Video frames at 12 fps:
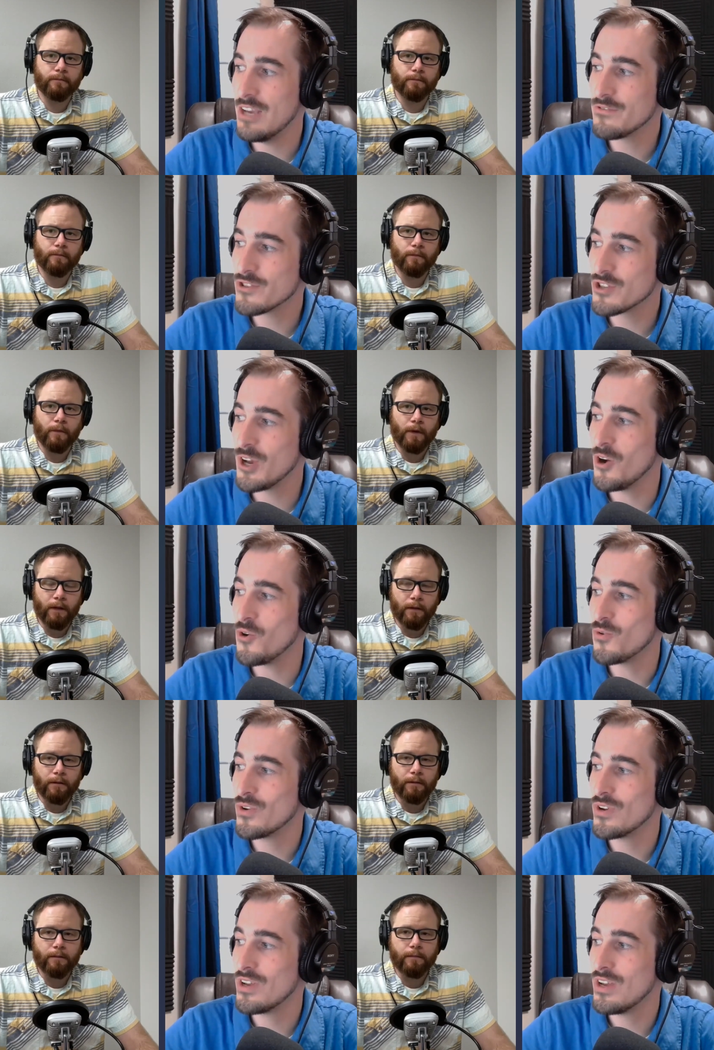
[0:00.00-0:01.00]
Speaker 1: if
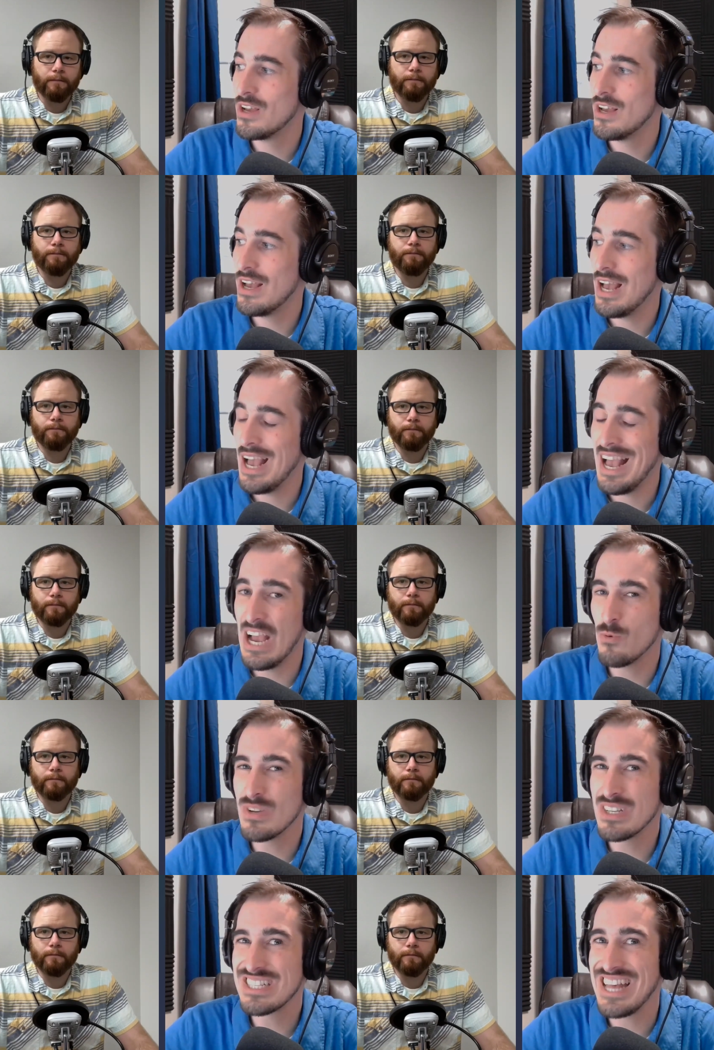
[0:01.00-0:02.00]
so, how
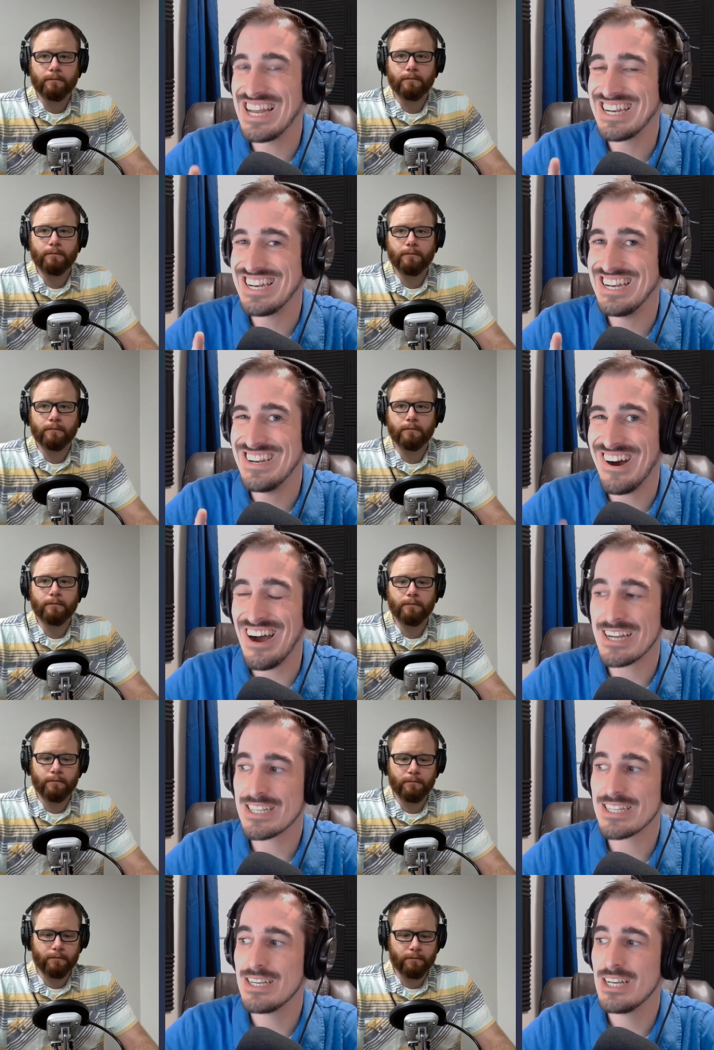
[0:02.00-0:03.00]
is that
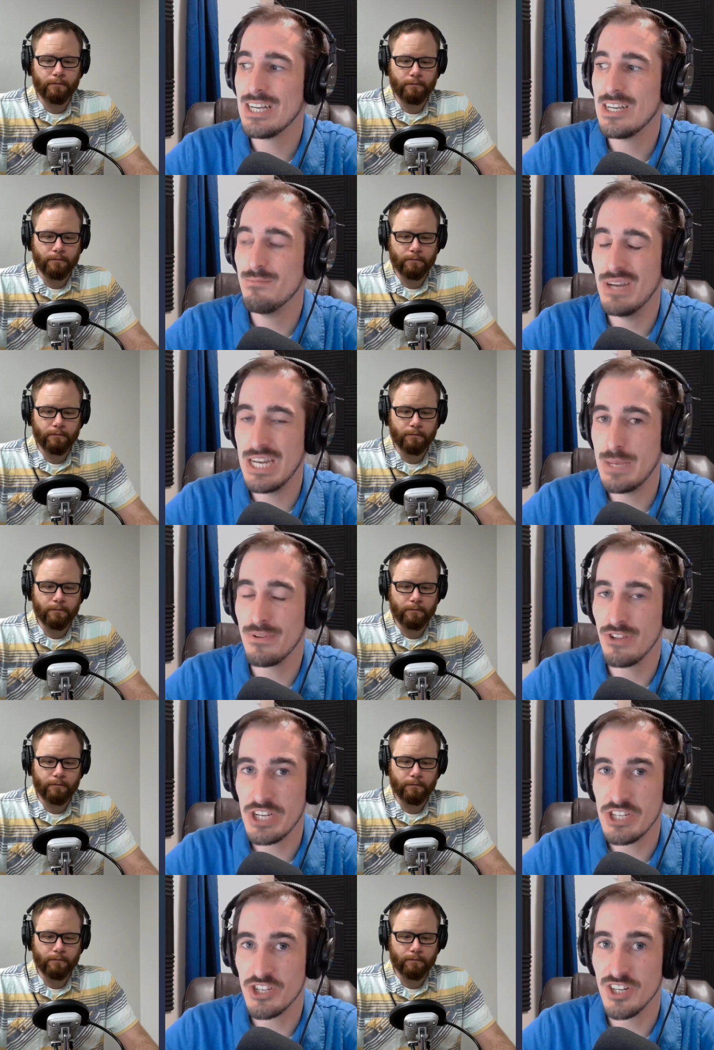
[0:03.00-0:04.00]
not
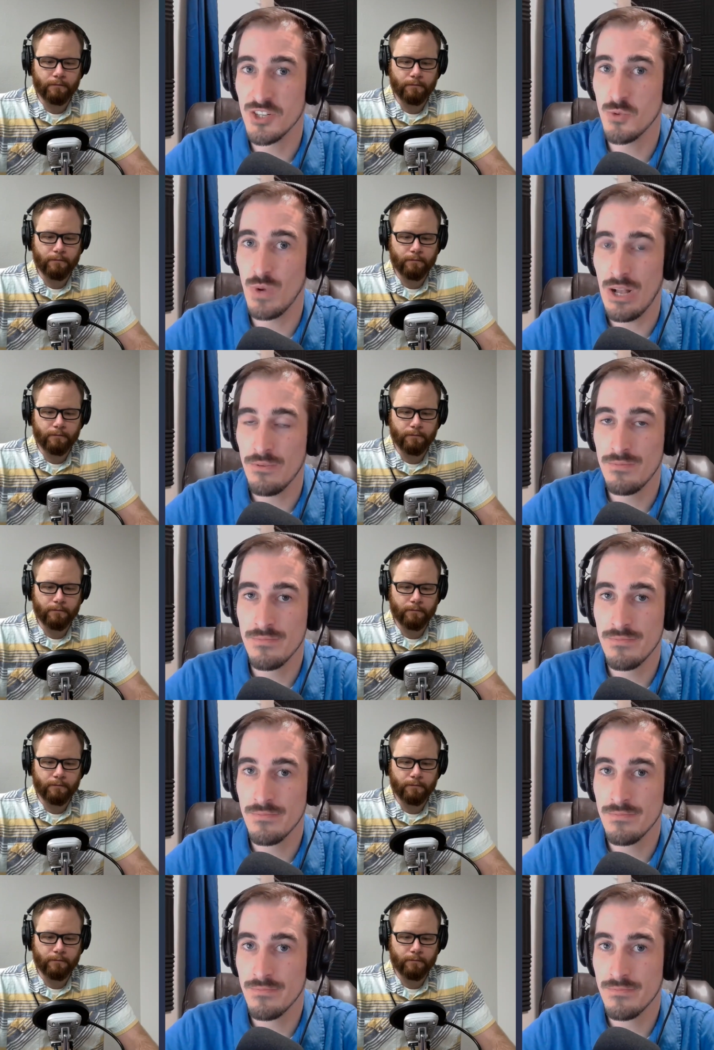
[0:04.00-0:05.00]
manipulation as well?
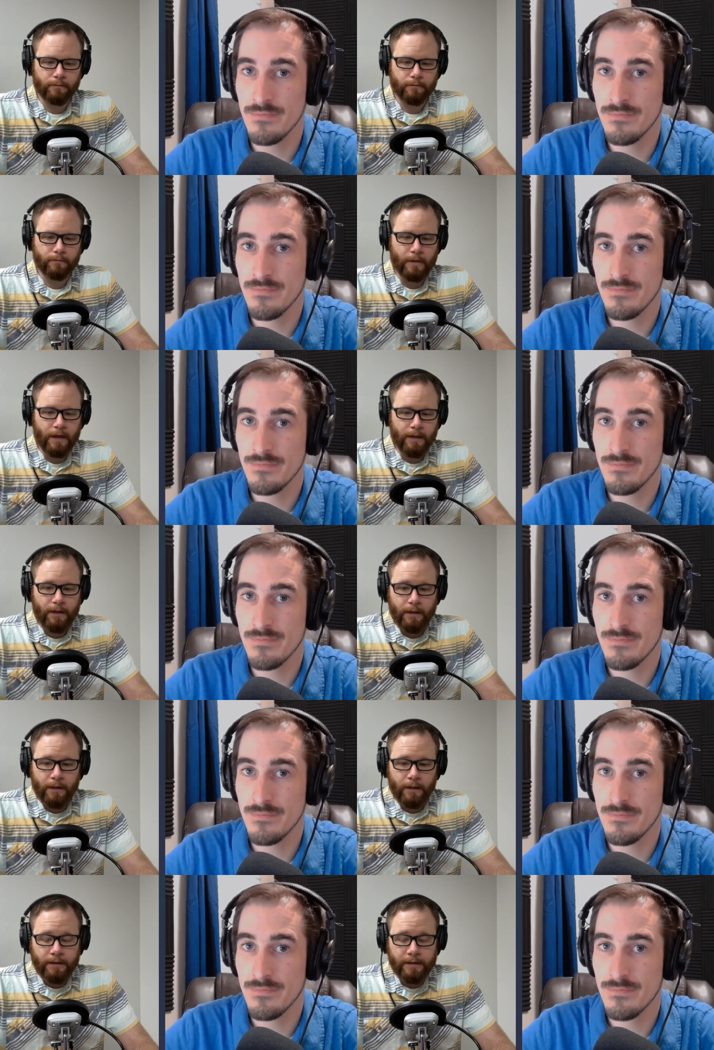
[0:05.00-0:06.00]

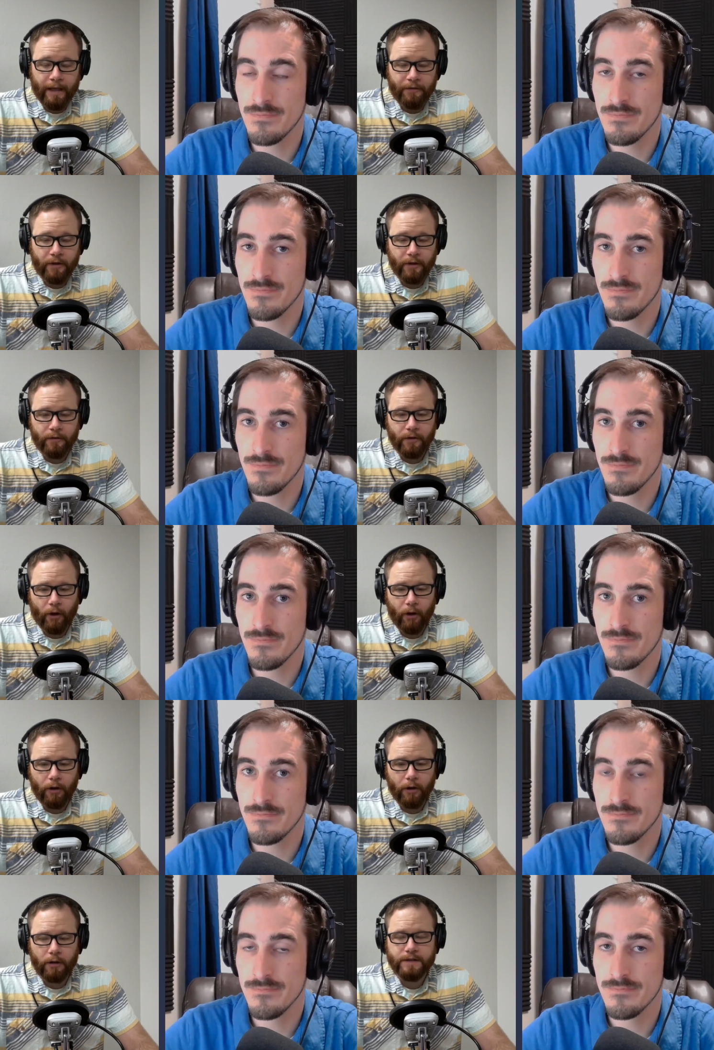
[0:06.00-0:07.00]
Speaker 2: Yeah, th- there
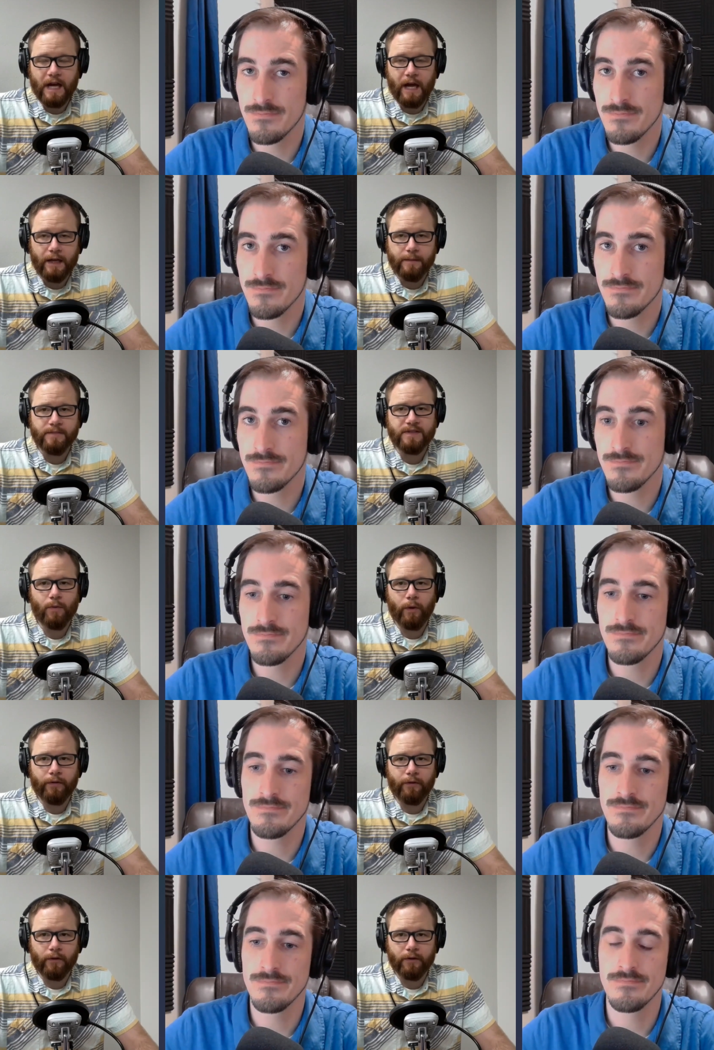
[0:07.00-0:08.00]
are times when
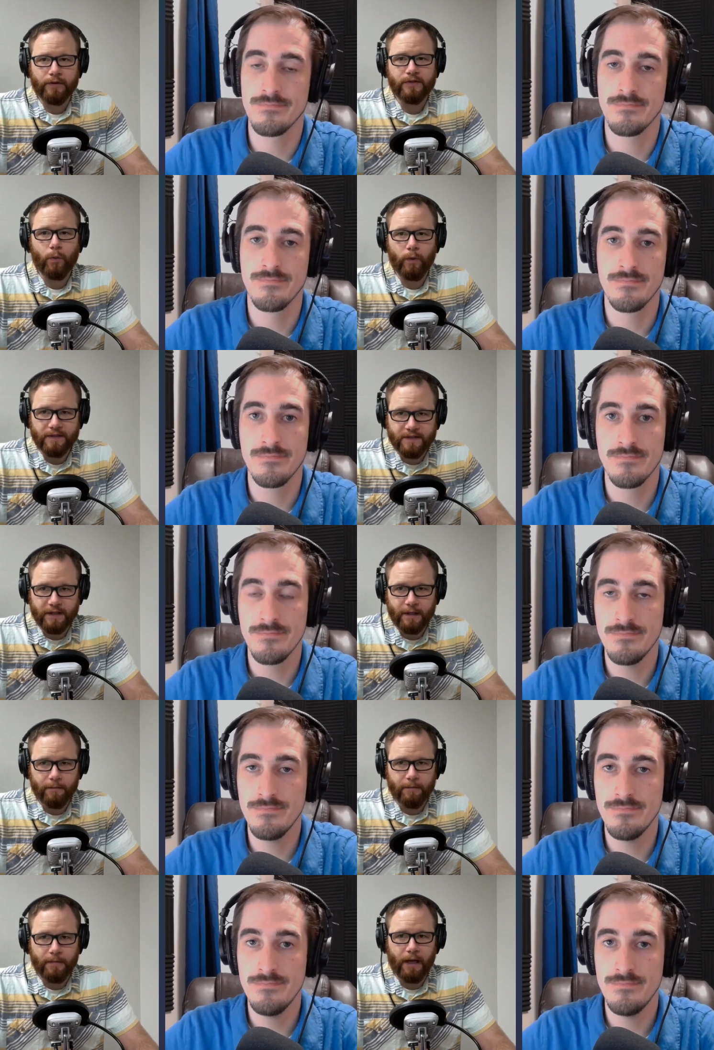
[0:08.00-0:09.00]
there is
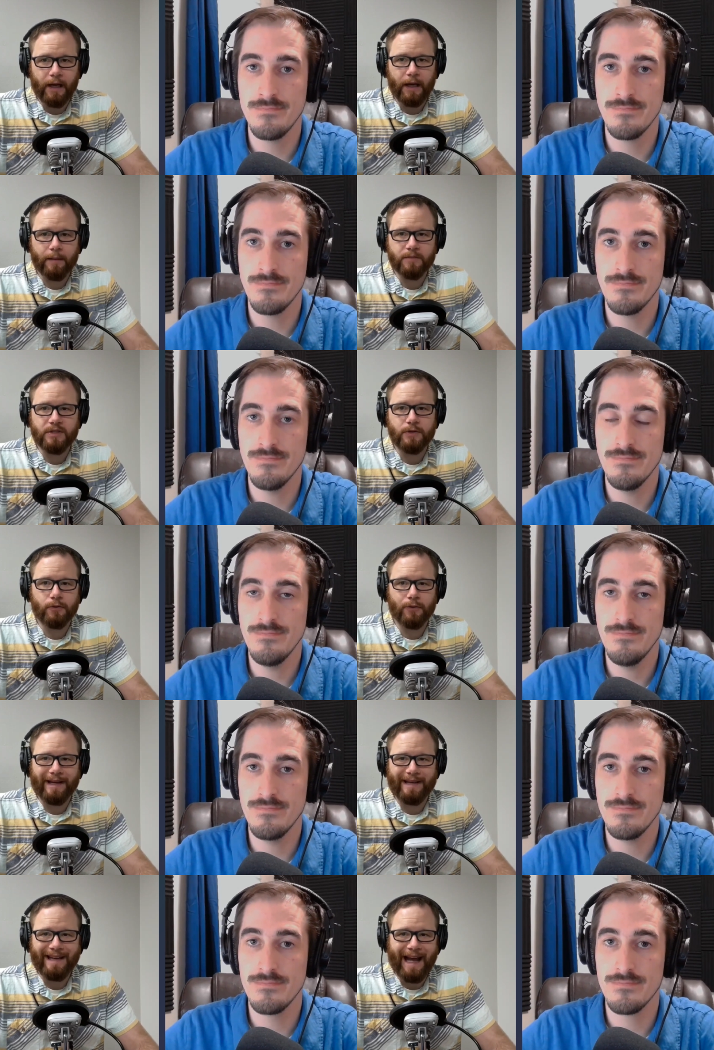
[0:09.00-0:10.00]
wisdom um, to
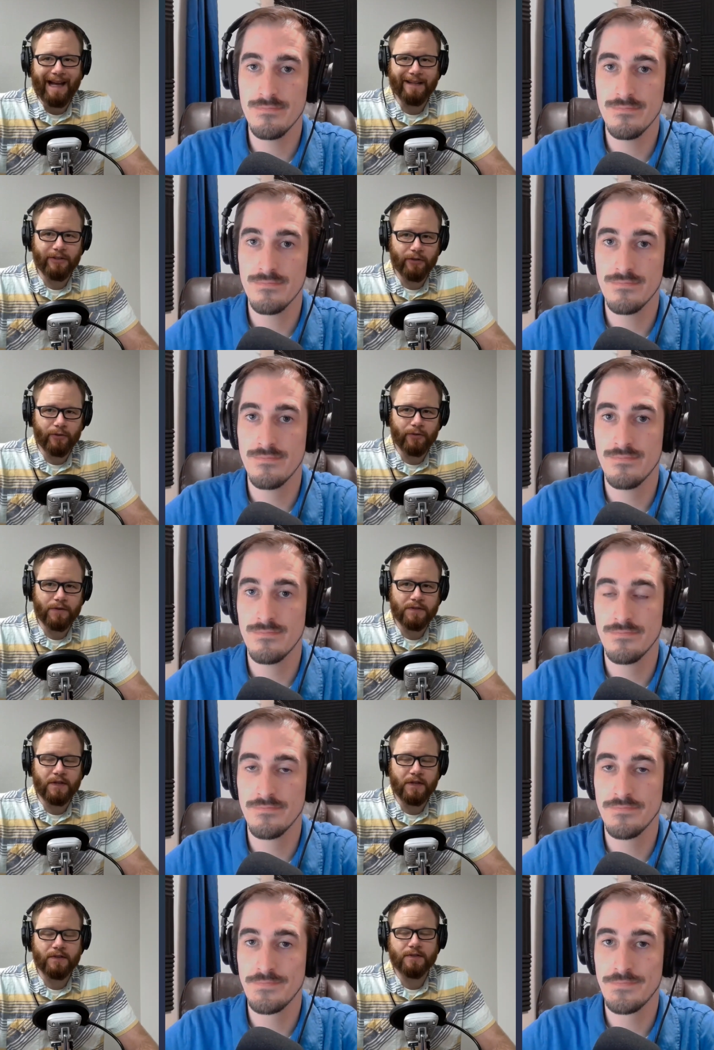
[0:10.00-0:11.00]
not use
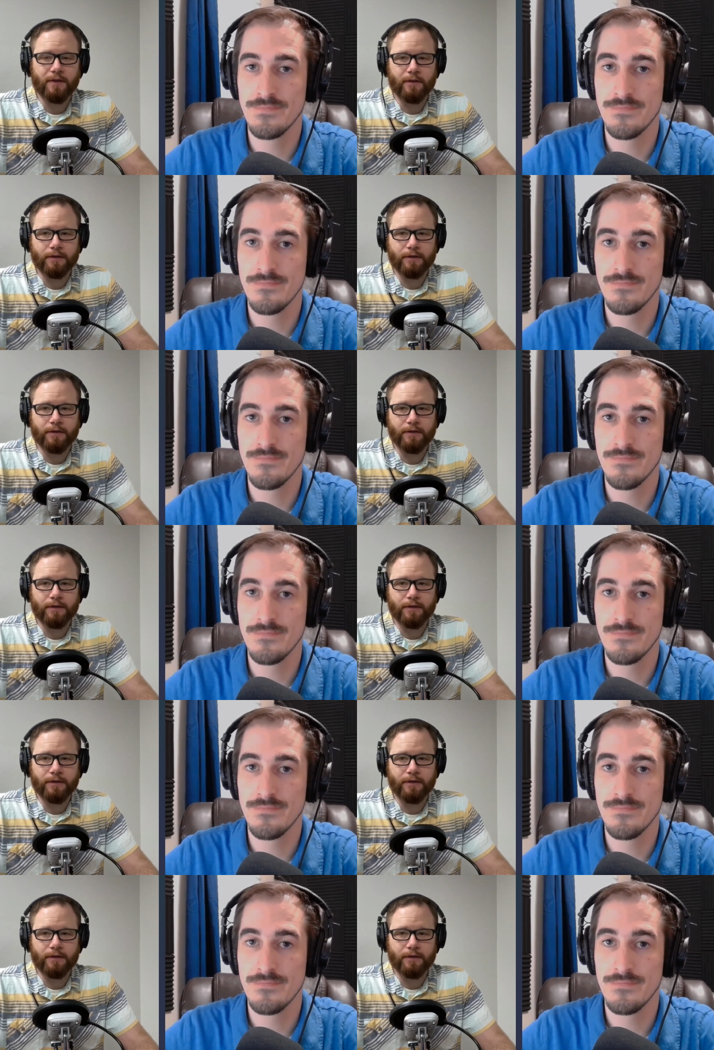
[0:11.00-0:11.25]
certain